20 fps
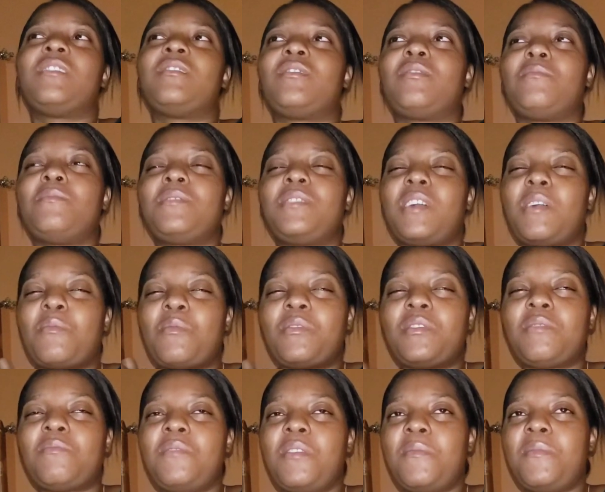I say I
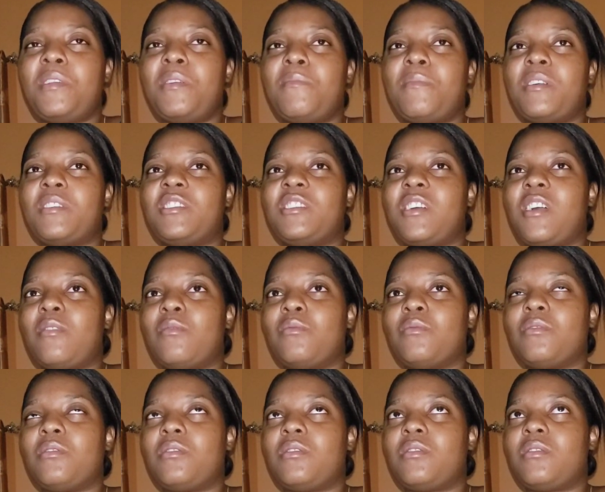must be with them a jaw
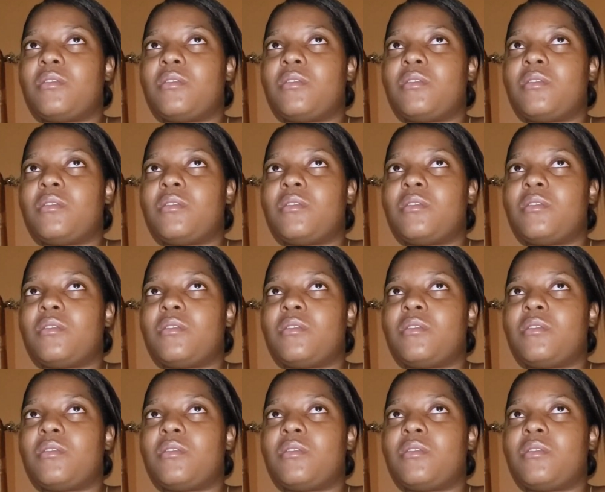out.